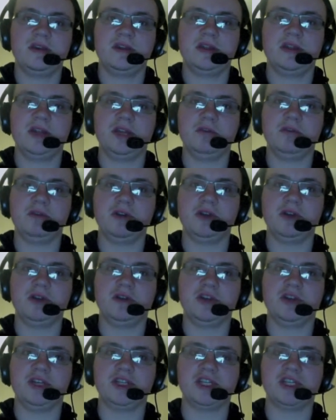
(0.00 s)
were
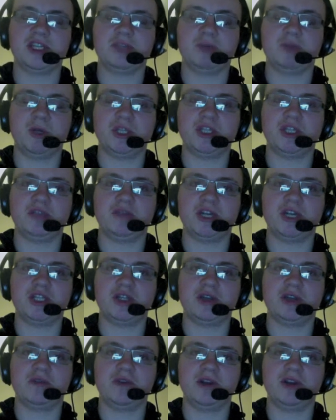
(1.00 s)
like some spots in the match,
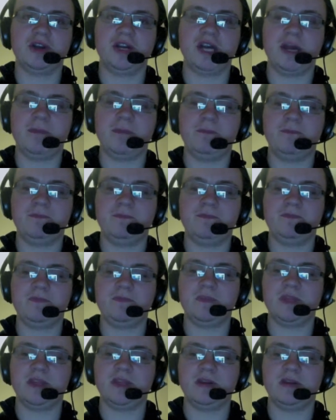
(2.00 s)
like where
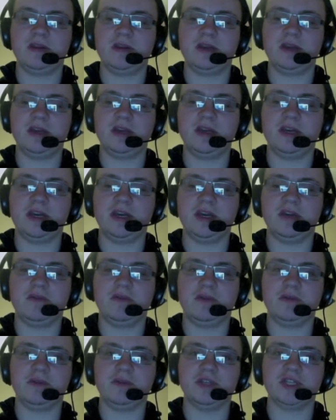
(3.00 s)
where
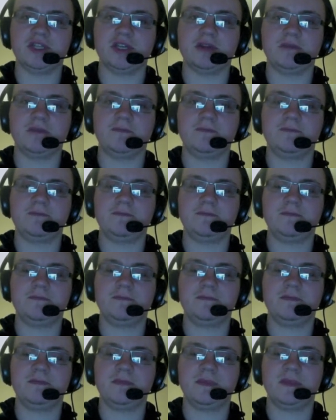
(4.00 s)
was it?
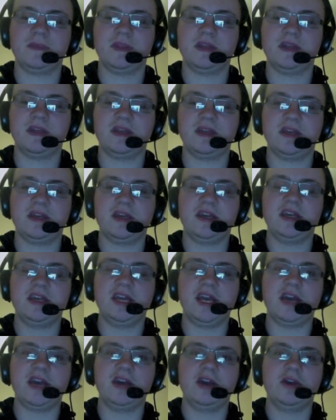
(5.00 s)

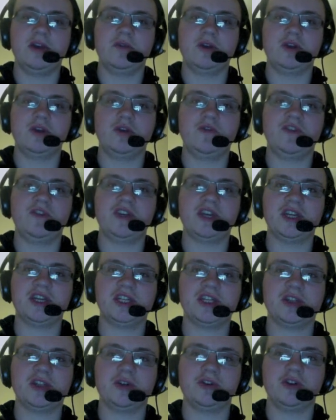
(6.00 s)
Yeah, where Kofi
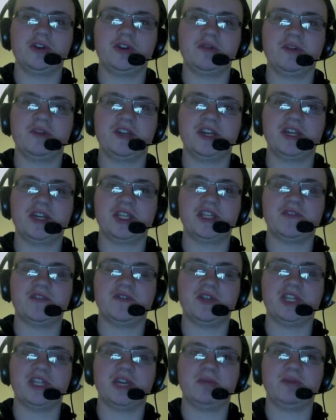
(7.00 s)
Kingston, I'll talk about Kingston for
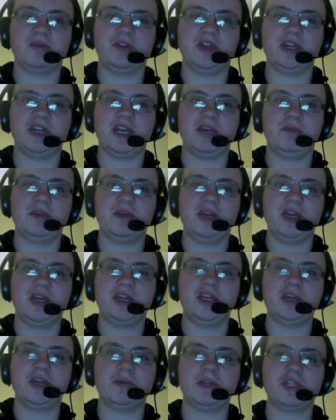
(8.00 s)
example, like
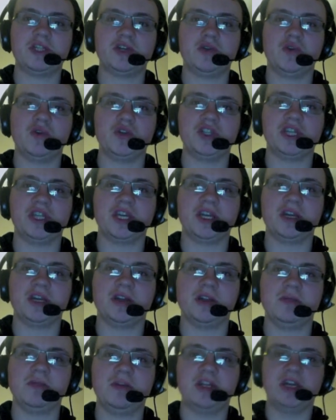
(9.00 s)
he was close to getting
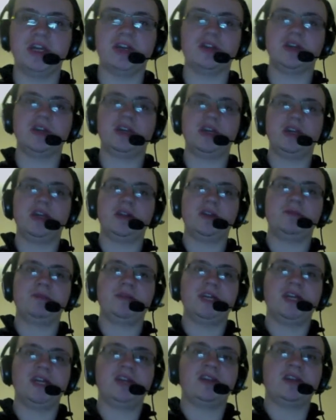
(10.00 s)
eliminated. Like he
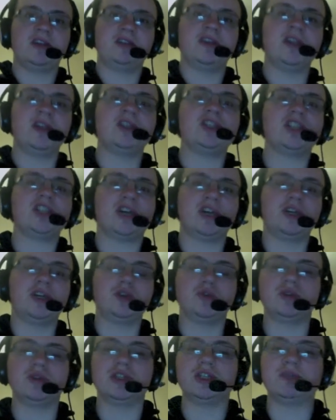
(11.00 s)
eliminated Tensai
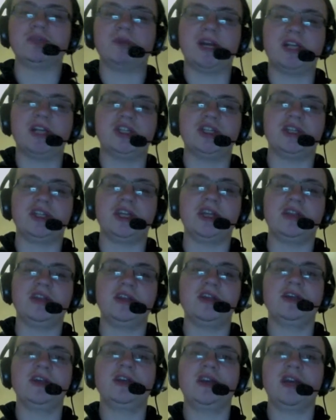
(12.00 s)
during this match, and then
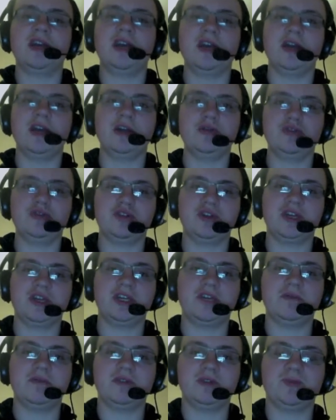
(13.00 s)
it looked like
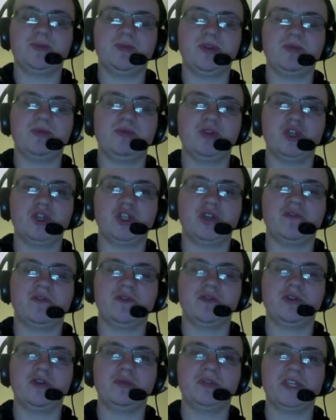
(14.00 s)
he was being pushed off
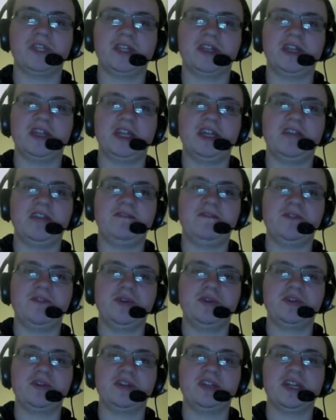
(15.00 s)
the ropes, and then he
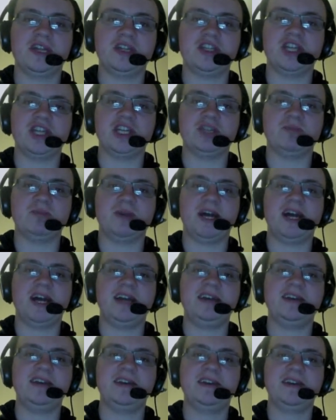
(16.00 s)
flew onto Tensai's
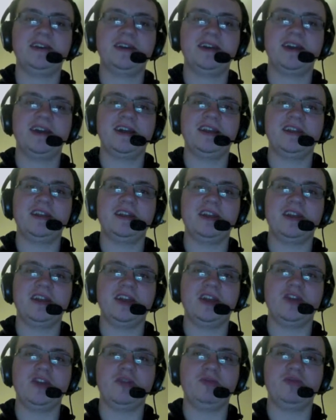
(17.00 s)
back, and then
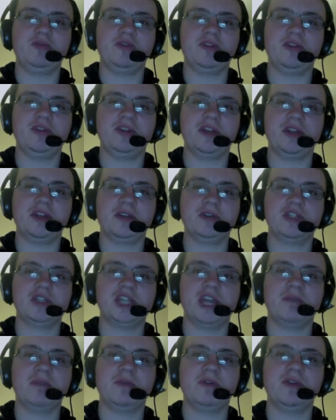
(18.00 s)
he got put on the announce
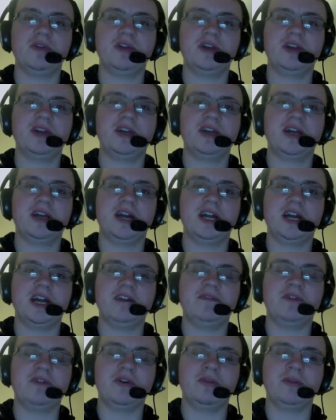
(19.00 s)
table. And
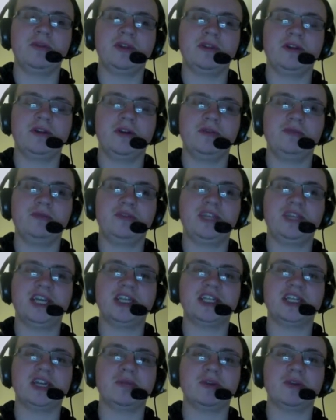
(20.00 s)
I thought, oh my god,
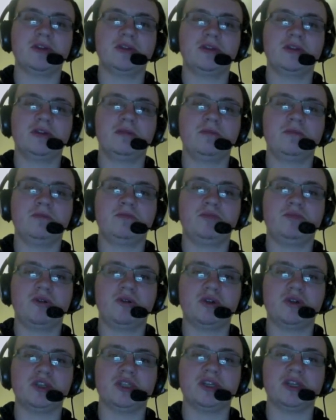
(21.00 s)
Tensai better not
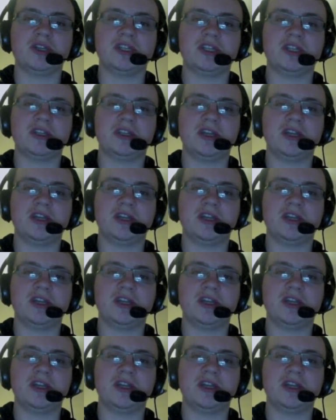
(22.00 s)
botch this, and